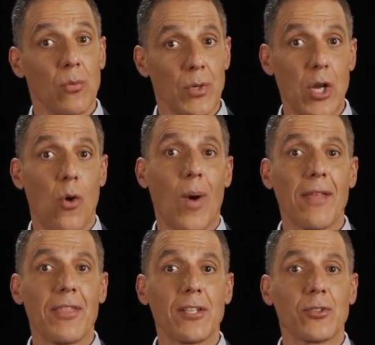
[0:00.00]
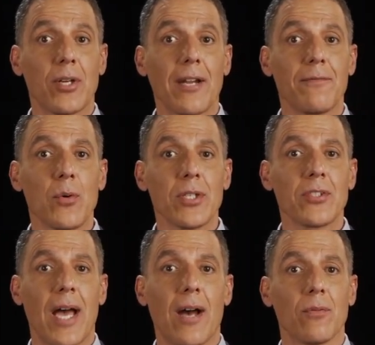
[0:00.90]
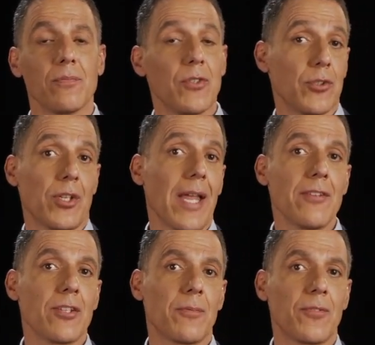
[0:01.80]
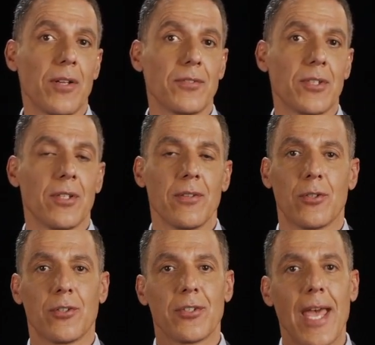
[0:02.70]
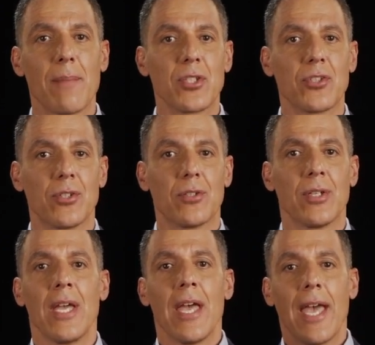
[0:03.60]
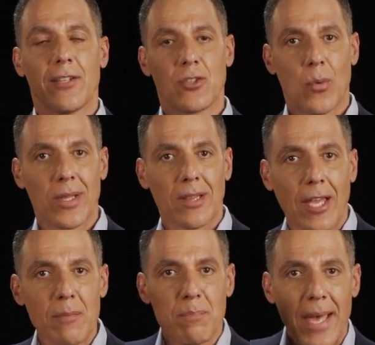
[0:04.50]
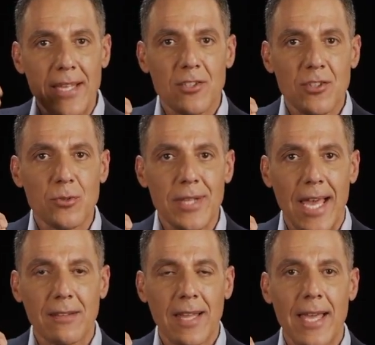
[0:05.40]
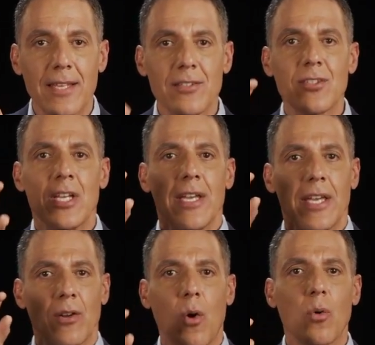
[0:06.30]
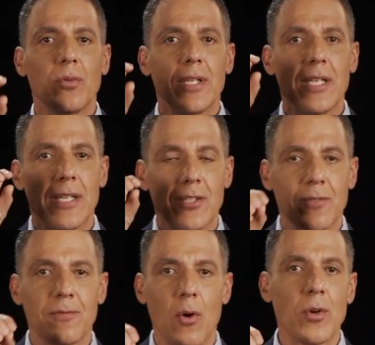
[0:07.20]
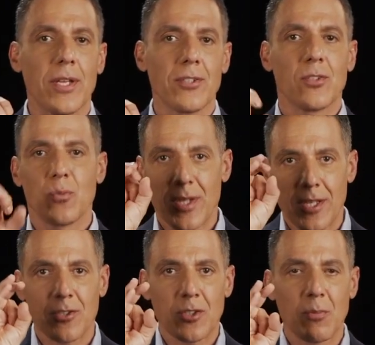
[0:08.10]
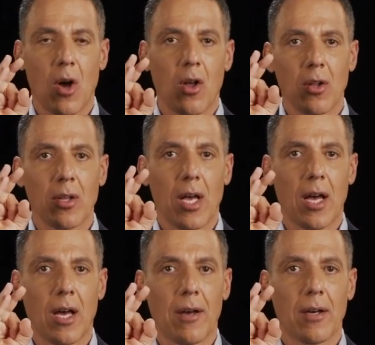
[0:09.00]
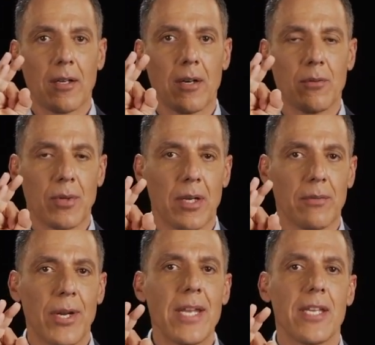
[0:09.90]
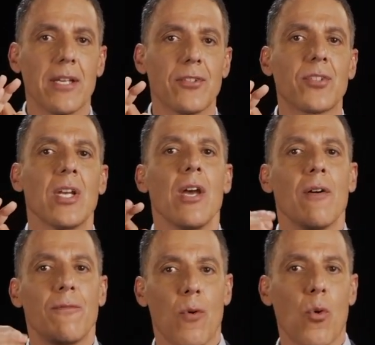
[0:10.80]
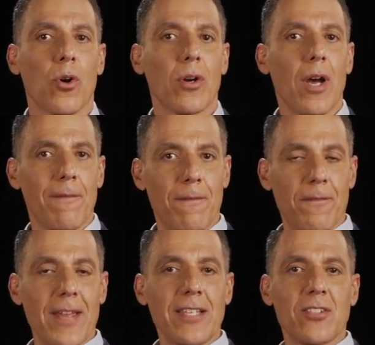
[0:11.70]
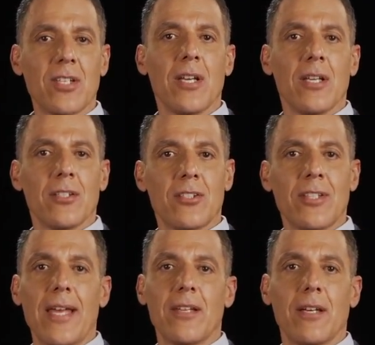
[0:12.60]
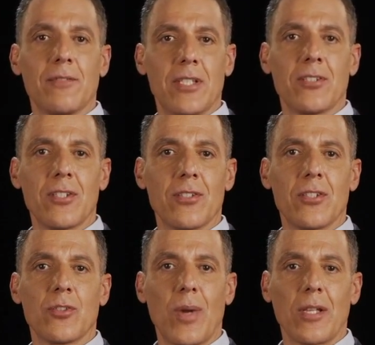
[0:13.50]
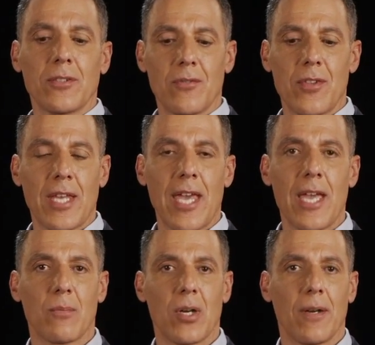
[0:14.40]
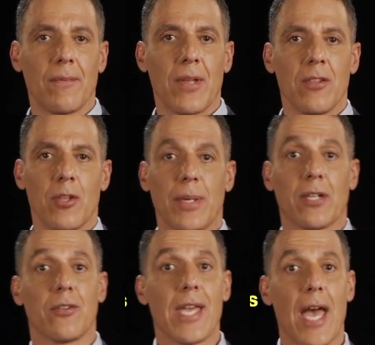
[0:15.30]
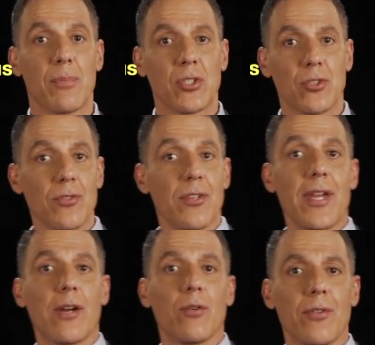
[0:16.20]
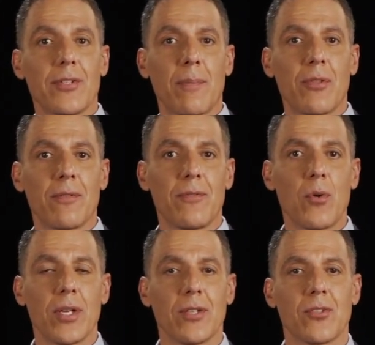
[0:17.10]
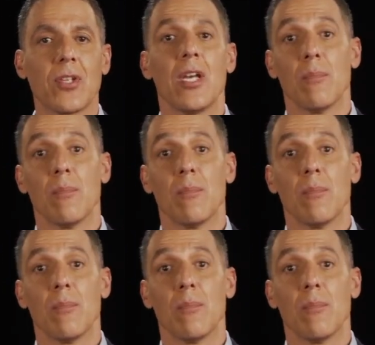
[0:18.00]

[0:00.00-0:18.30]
We know why things are out of focus now. There's a lens up front, there is an aperture. And so when light bends through that lens, it only is focused within a small uh, uh, radius for a fixed set of distances relative to the camera. The bigger the aperture, the narrower the depth of focus.